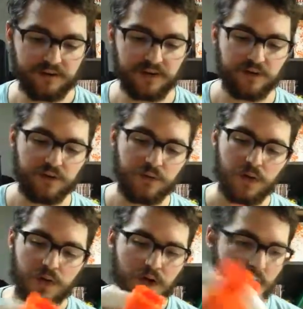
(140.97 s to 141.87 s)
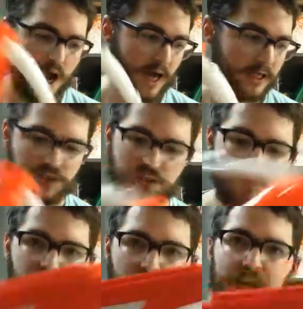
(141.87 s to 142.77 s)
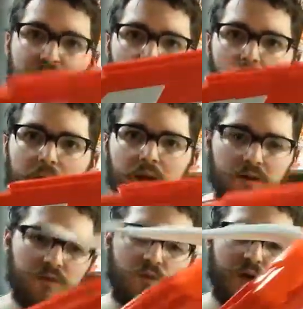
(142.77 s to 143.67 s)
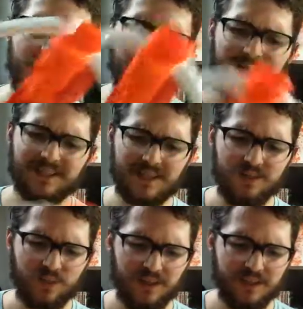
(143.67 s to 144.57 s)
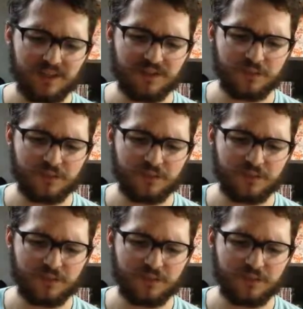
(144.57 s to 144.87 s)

easy to do. I do like where the way the magazine well is.